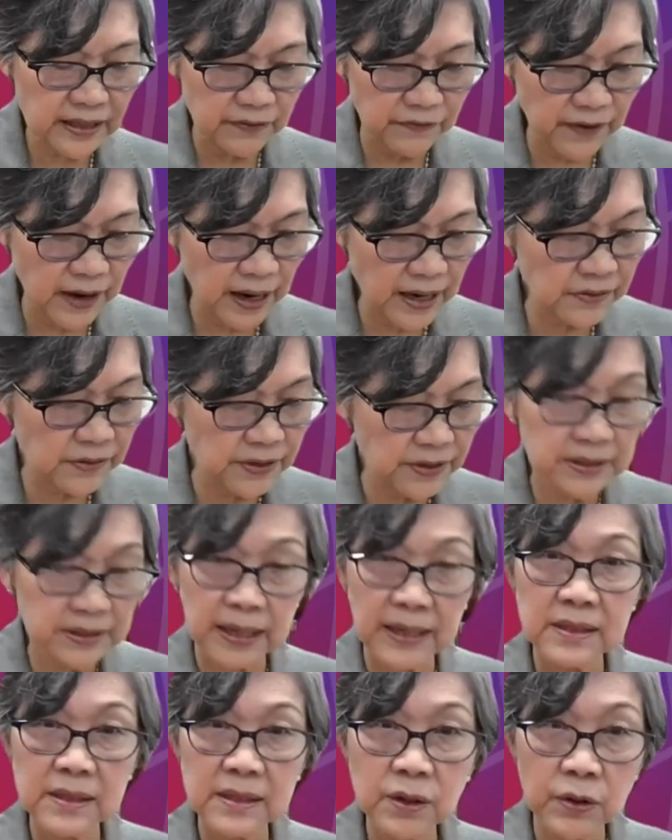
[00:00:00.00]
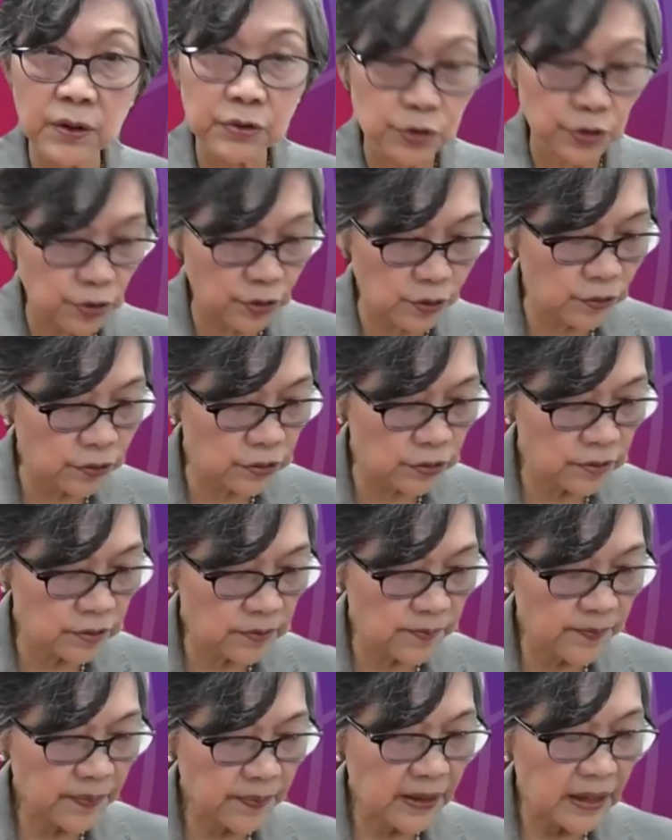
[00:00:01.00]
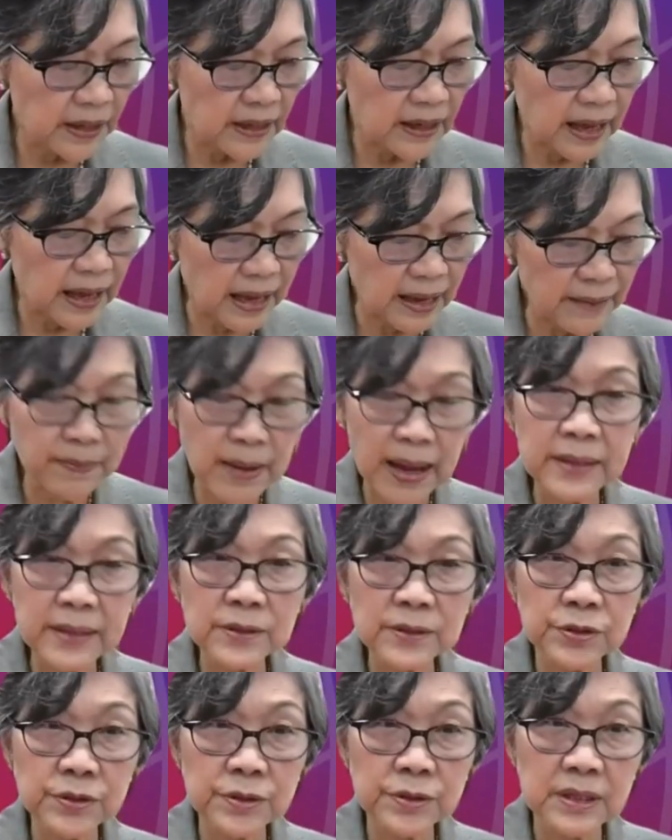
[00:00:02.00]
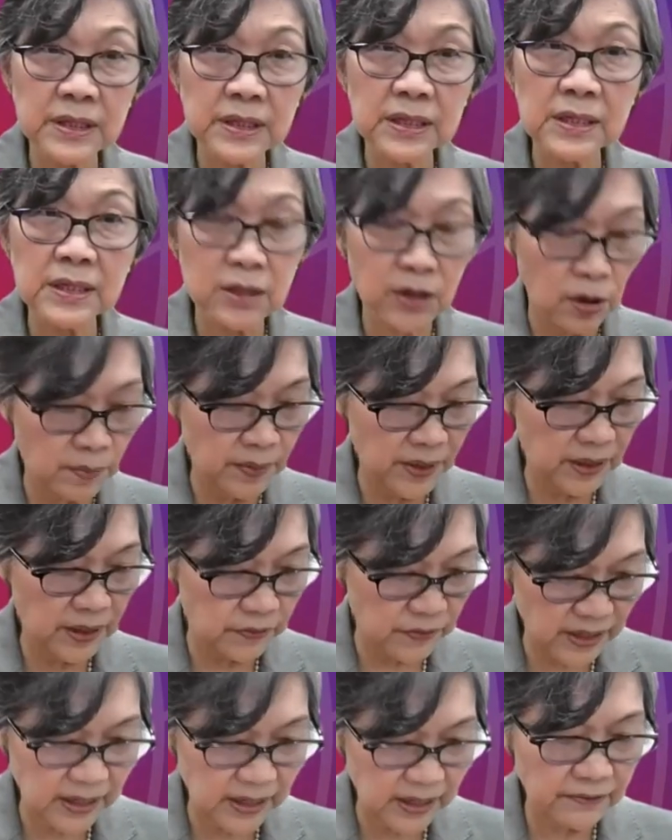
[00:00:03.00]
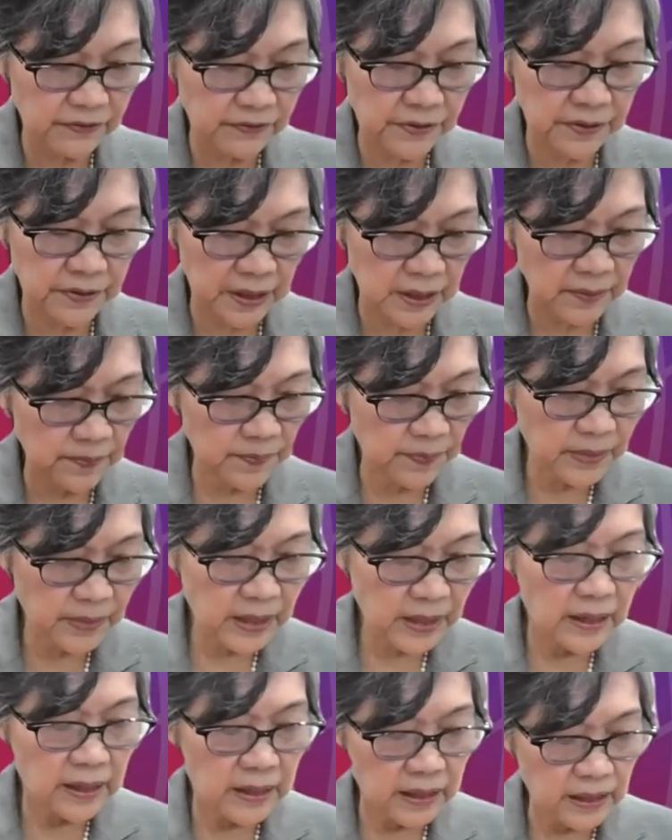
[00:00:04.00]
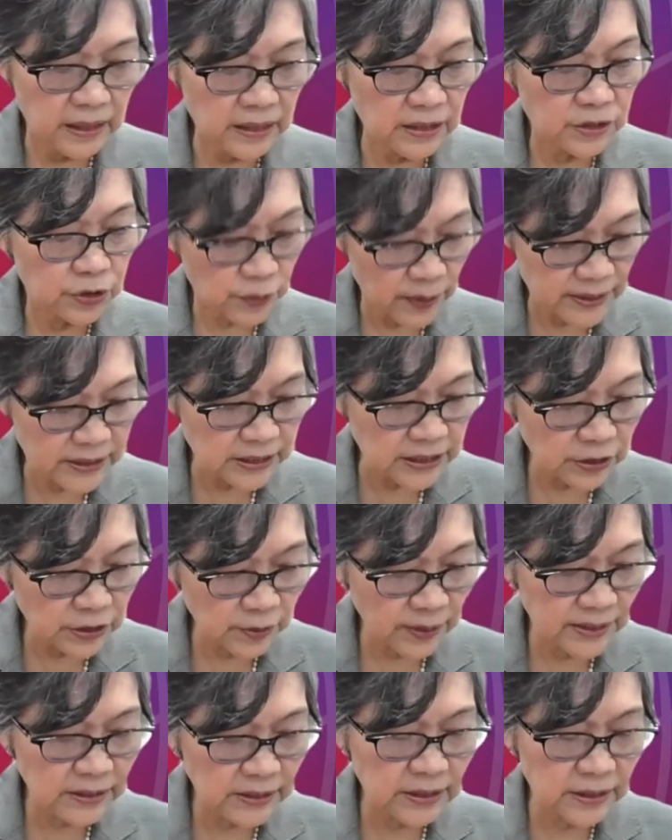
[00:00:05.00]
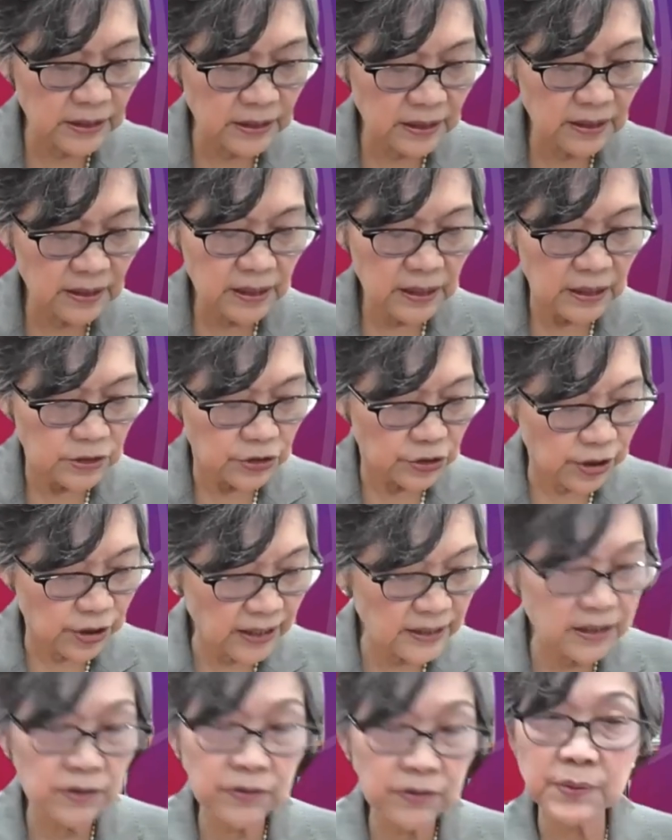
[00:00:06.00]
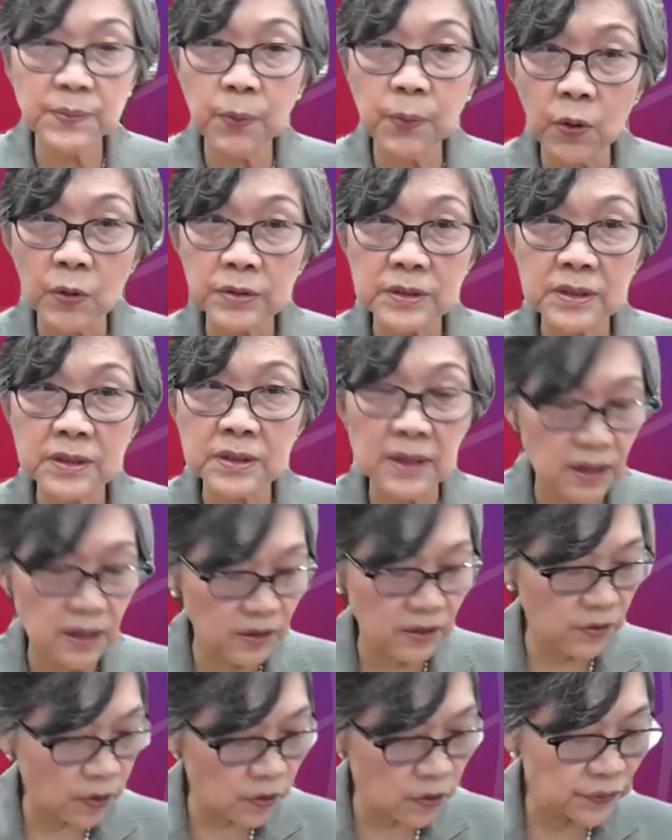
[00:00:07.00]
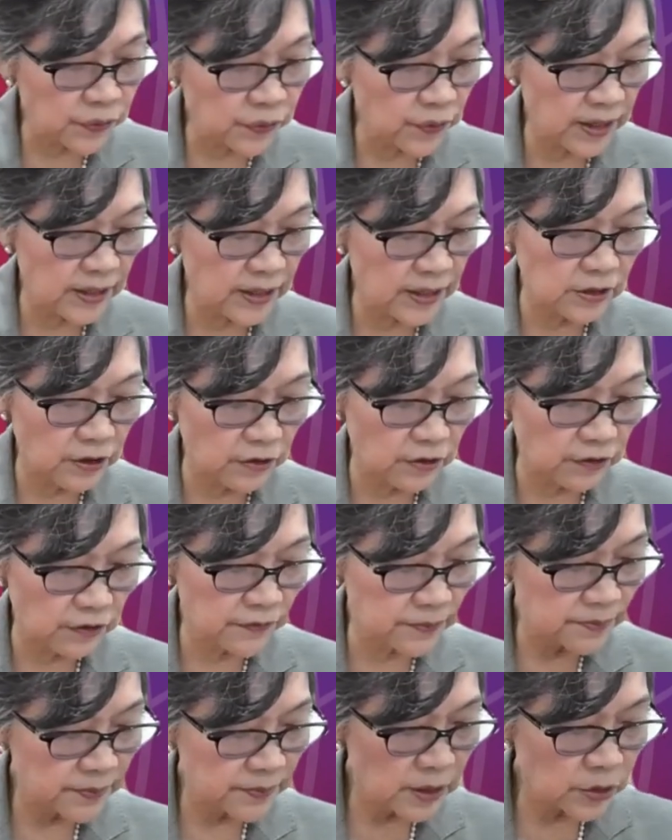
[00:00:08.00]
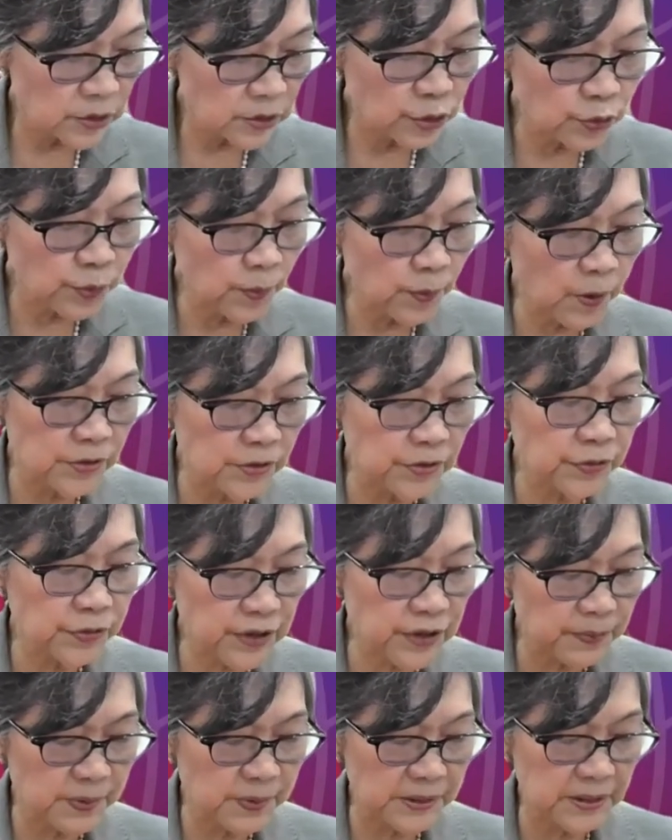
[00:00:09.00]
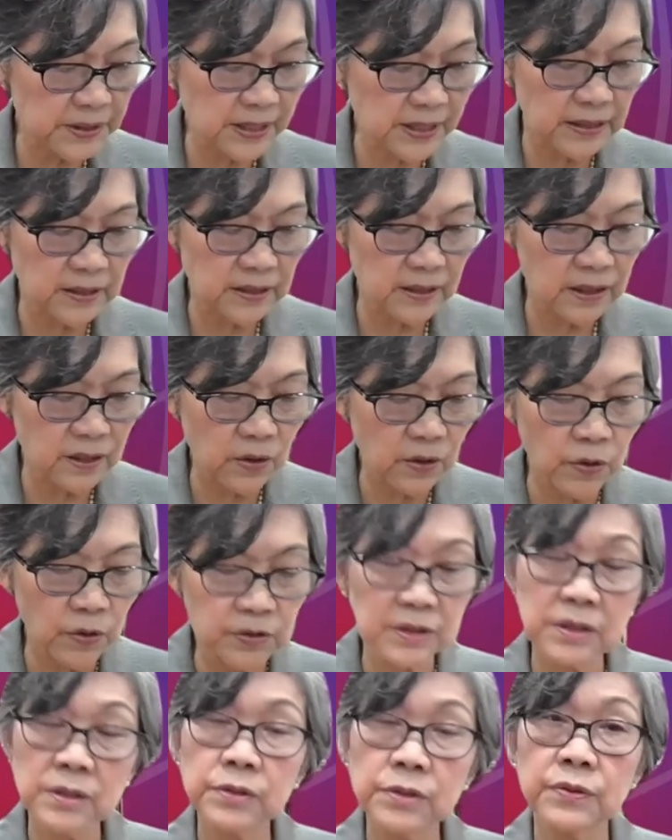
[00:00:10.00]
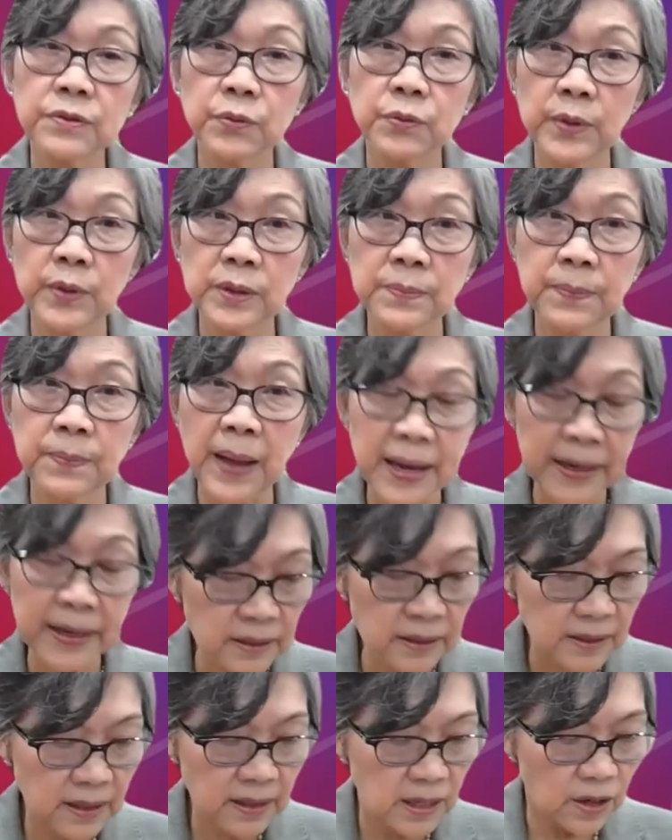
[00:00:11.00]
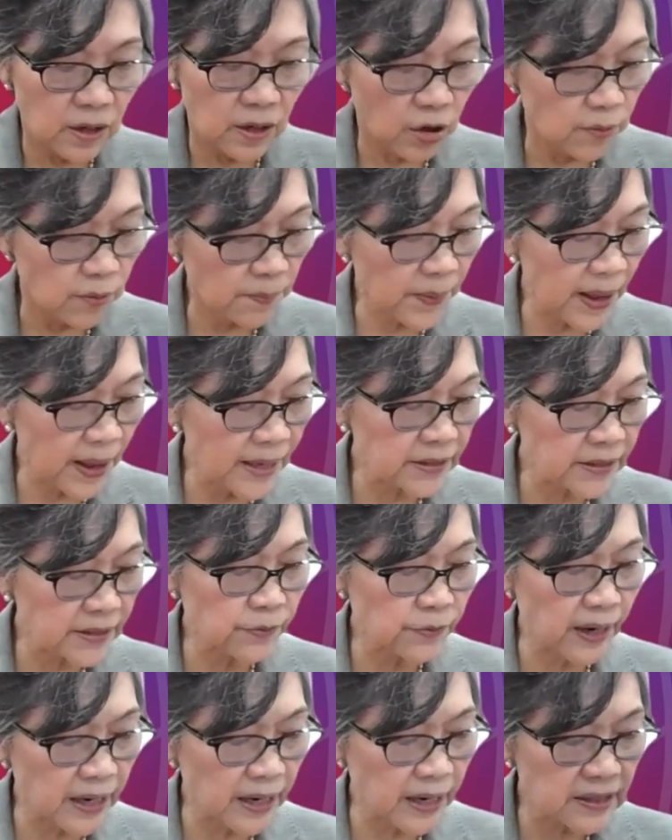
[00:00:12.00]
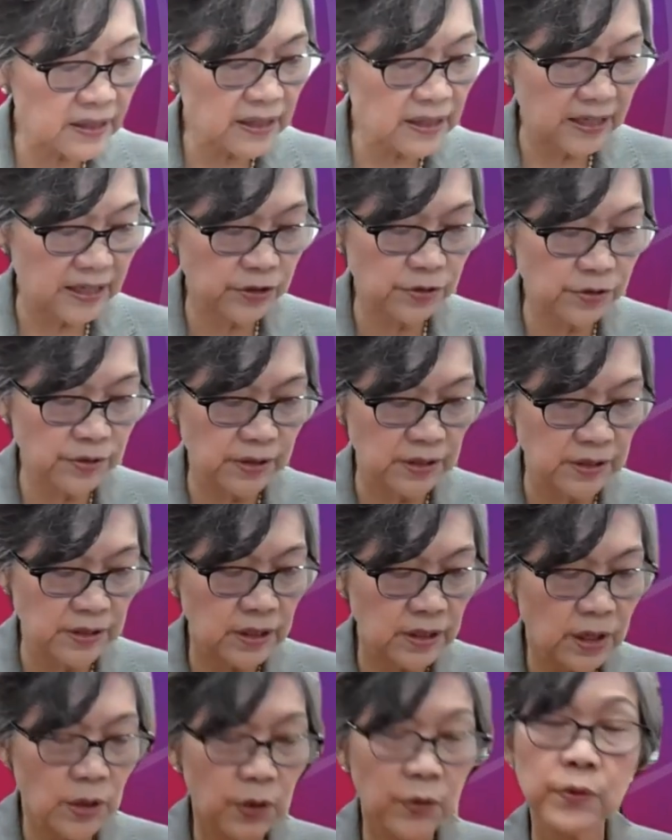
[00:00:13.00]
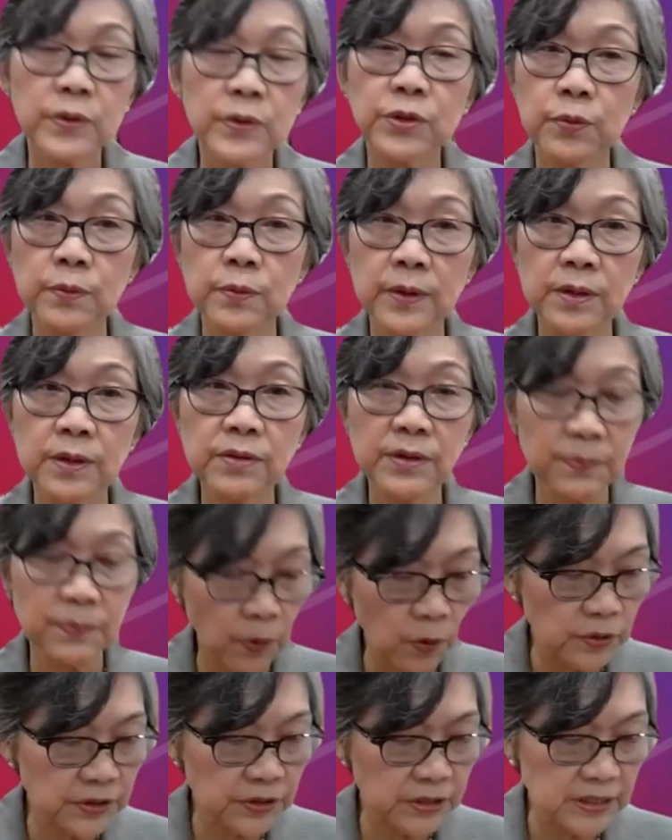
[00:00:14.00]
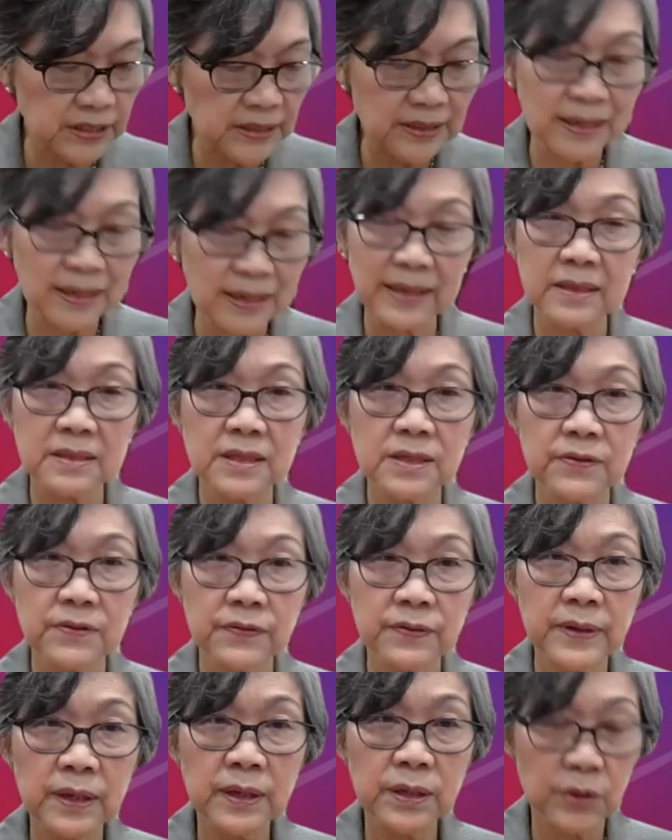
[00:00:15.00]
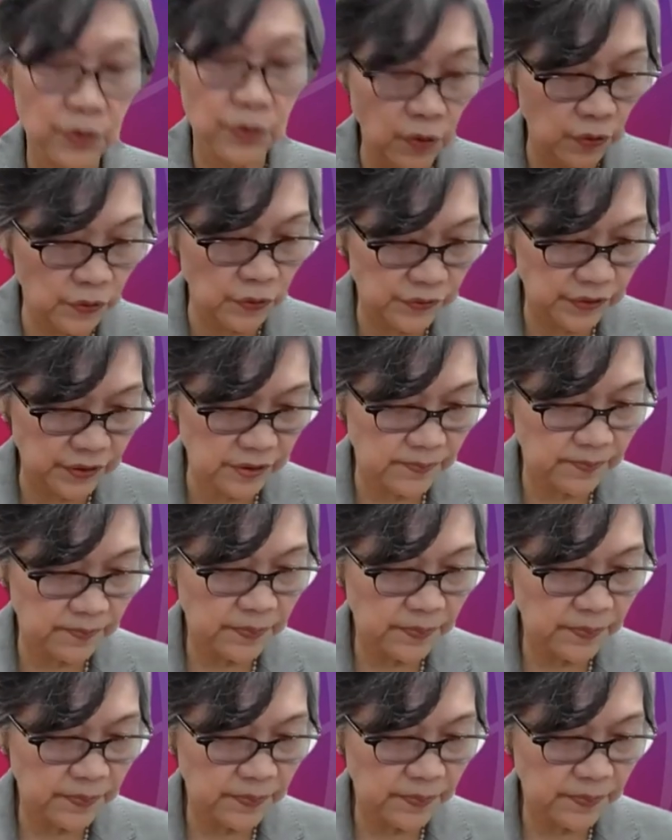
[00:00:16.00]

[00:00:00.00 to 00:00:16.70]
the virus under control and manage the economic recovery. In 2020, China reported a growth rate of 2.3%, according to the World Bank, compared to other countries which were reporting negative growth.